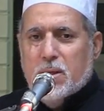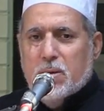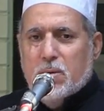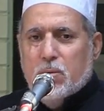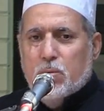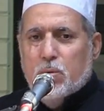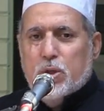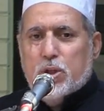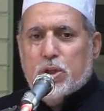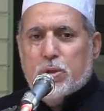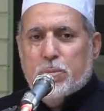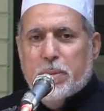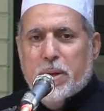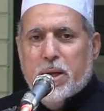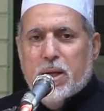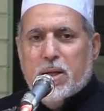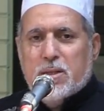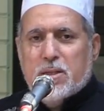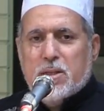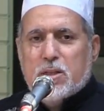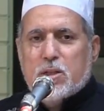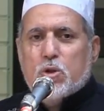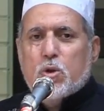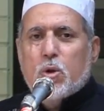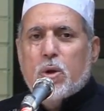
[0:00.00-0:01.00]
which
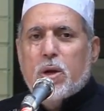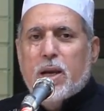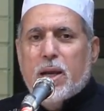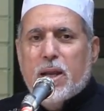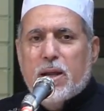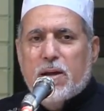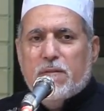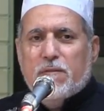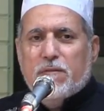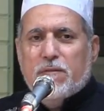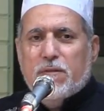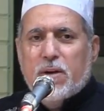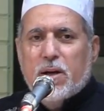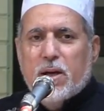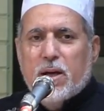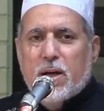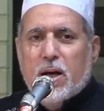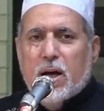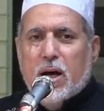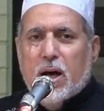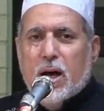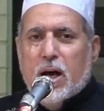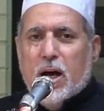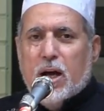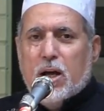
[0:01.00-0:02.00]
means to live
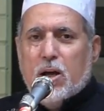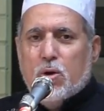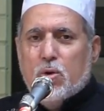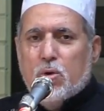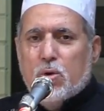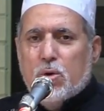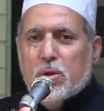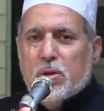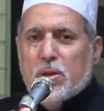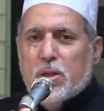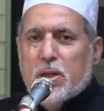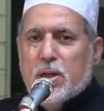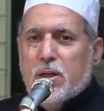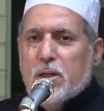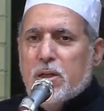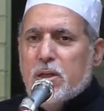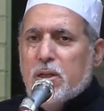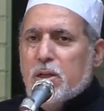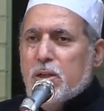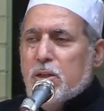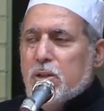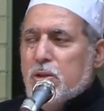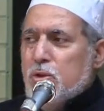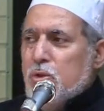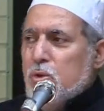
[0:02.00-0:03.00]
according
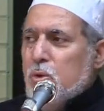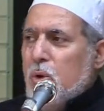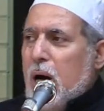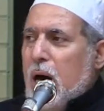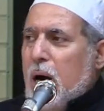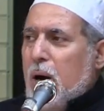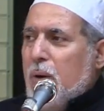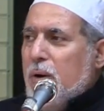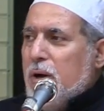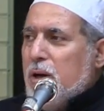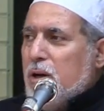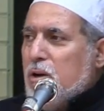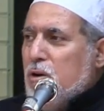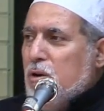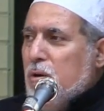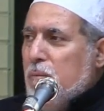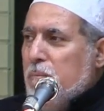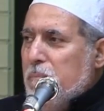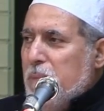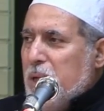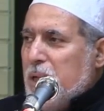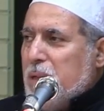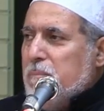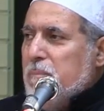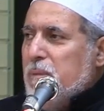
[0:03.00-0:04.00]
to our
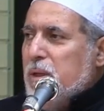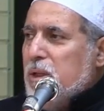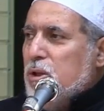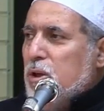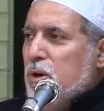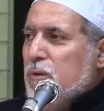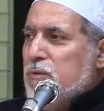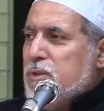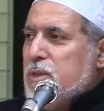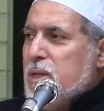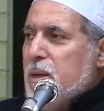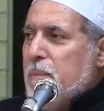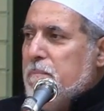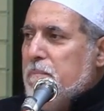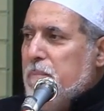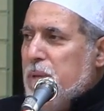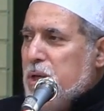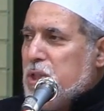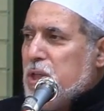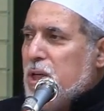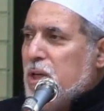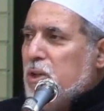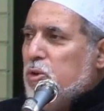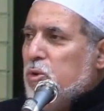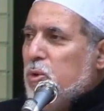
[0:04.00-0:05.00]
commitment of
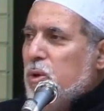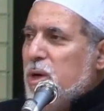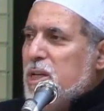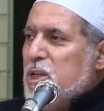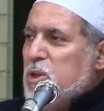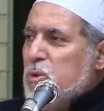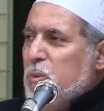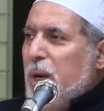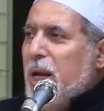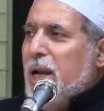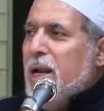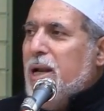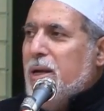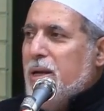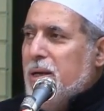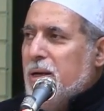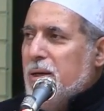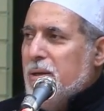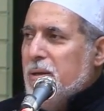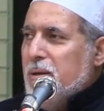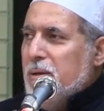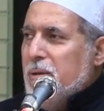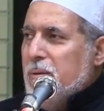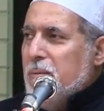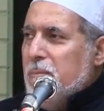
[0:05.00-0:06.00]
submission to His will,
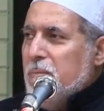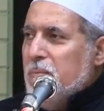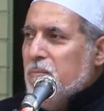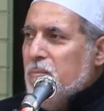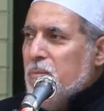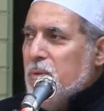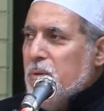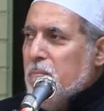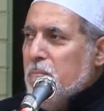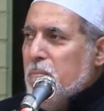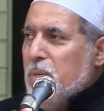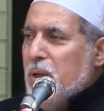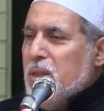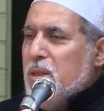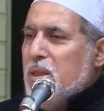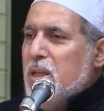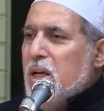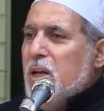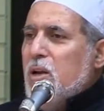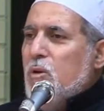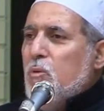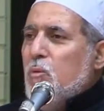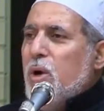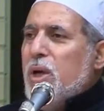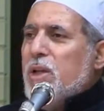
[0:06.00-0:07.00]
but
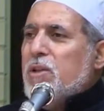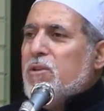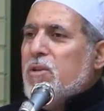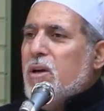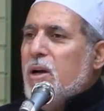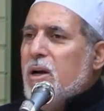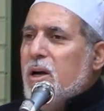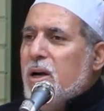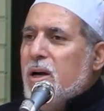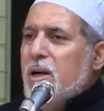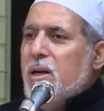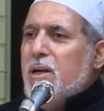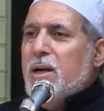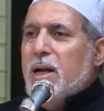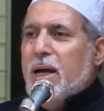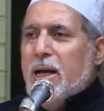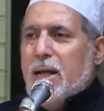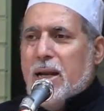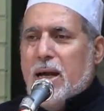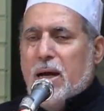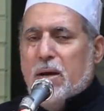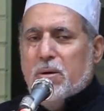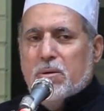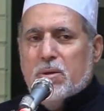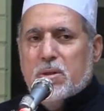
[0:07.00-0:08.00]
then we turn
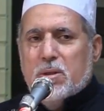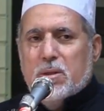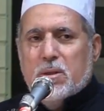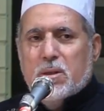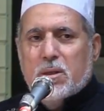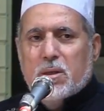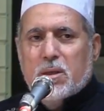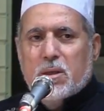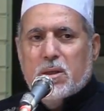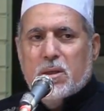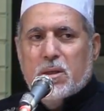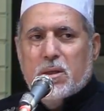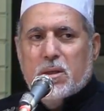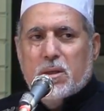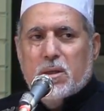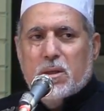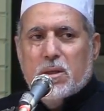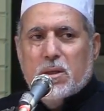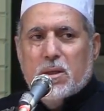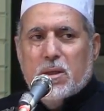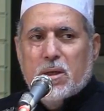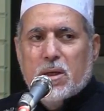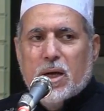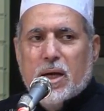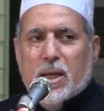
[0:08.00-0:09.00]
around
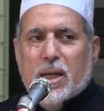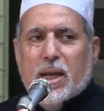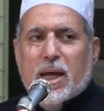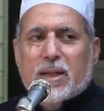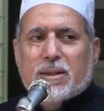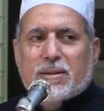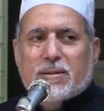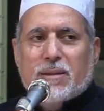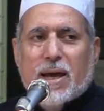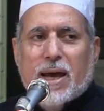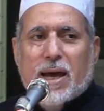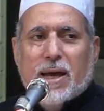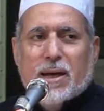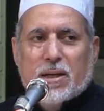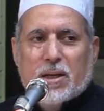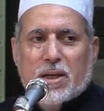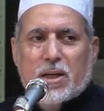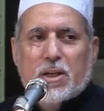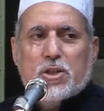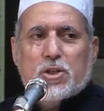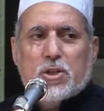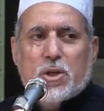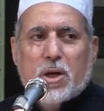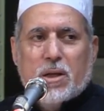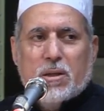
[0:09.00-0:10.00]
and attack
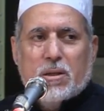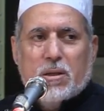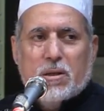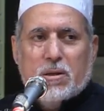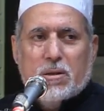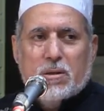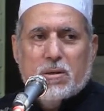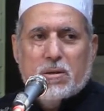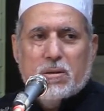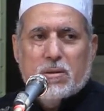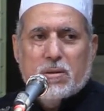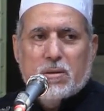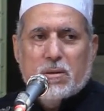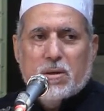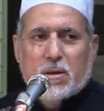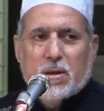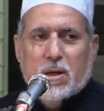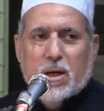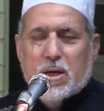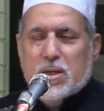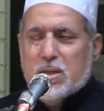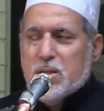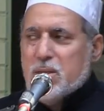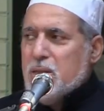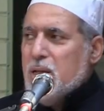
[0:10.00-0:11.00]
each other,
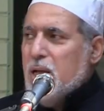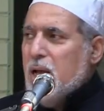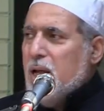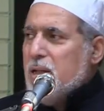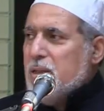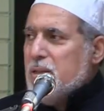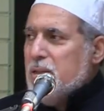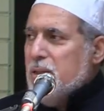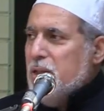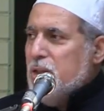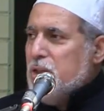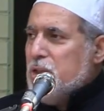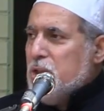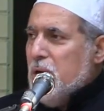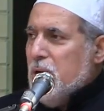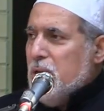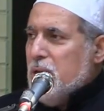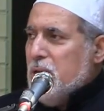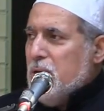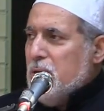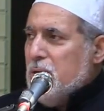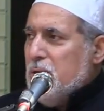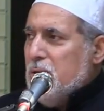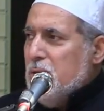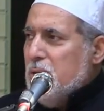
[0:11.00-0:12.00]
assault each
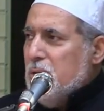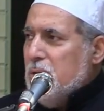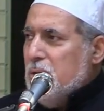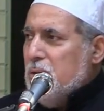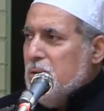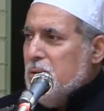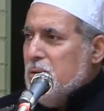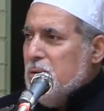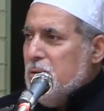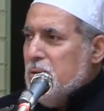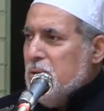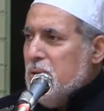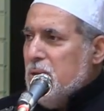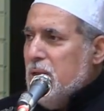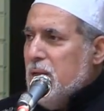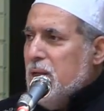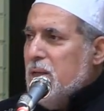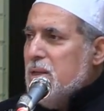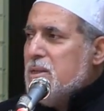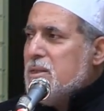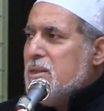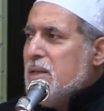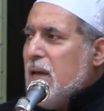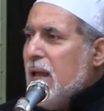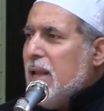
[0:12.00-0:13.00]
other,
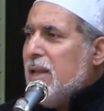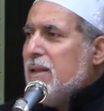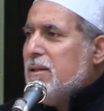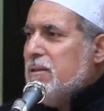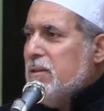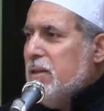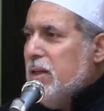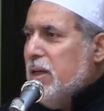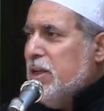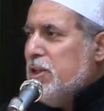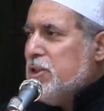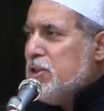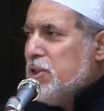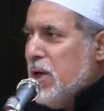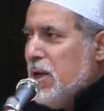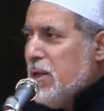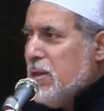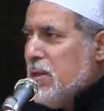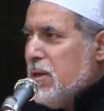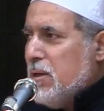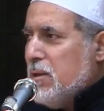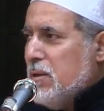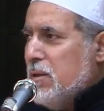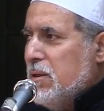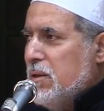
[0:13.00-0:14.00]
insult each
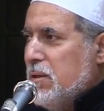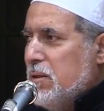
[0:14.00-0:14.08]
other,